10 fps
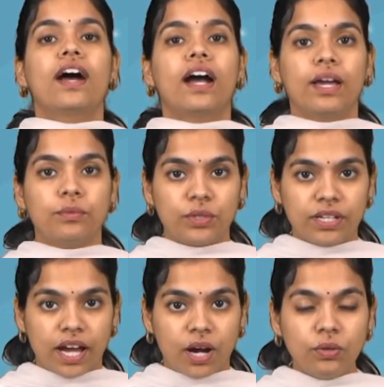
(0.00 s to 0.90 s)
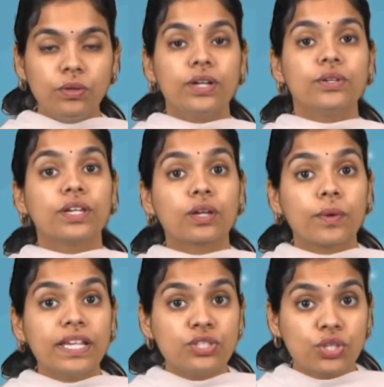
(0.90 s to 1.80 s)
I would now
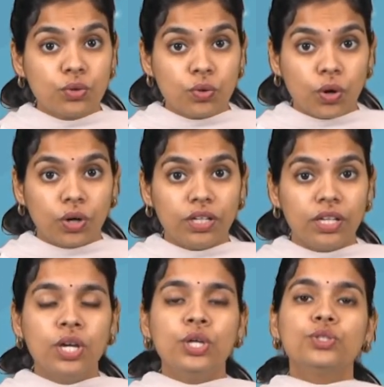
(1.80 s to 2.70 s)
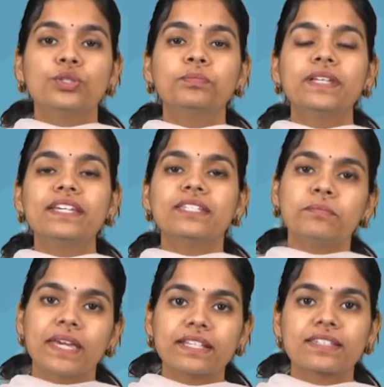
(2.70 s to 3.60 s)
request you all to please
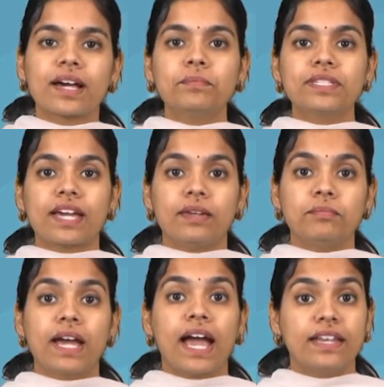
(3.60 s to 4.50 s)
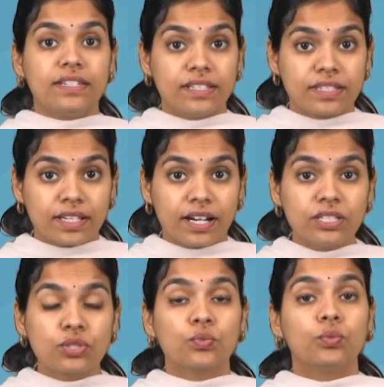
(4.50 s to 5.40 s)
make some time and
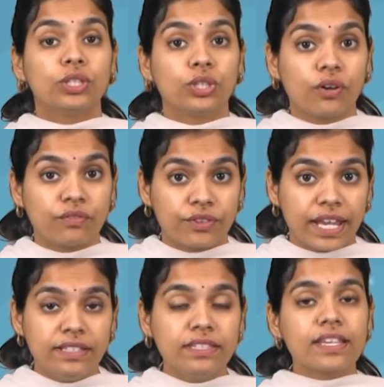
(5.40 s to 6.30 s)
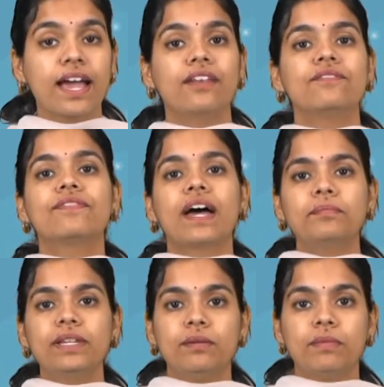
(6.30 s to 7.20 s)
discuss with your friends and
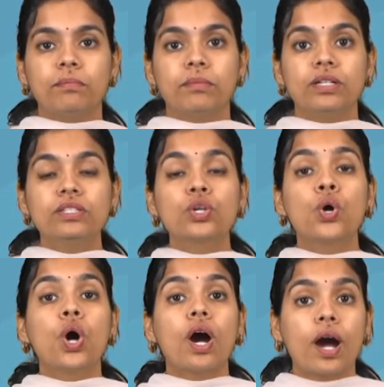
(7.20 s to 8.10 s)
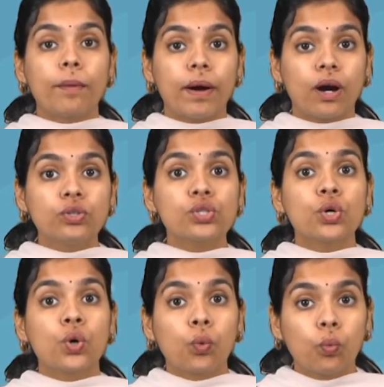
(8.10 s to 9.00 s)
family members about
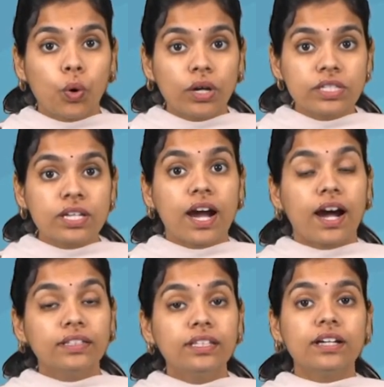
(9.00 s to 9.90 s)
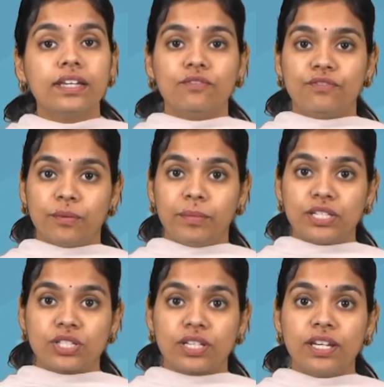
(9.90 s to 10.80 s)
what other
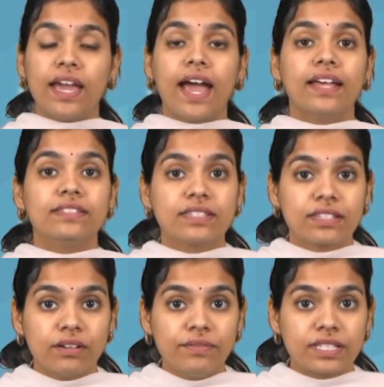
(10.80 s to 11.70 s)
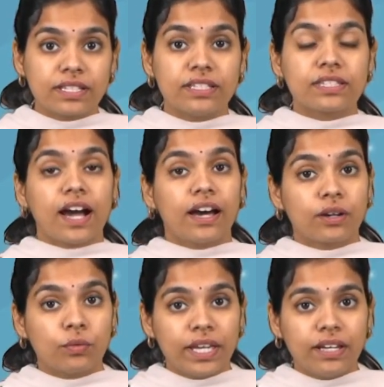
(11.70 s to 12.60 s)
information and services are
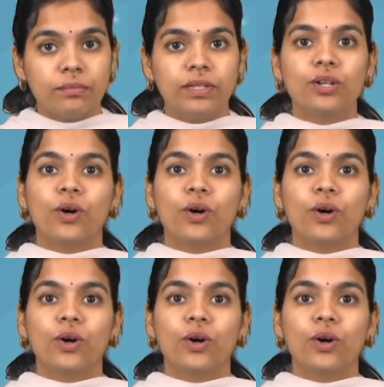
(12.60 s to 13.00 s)
available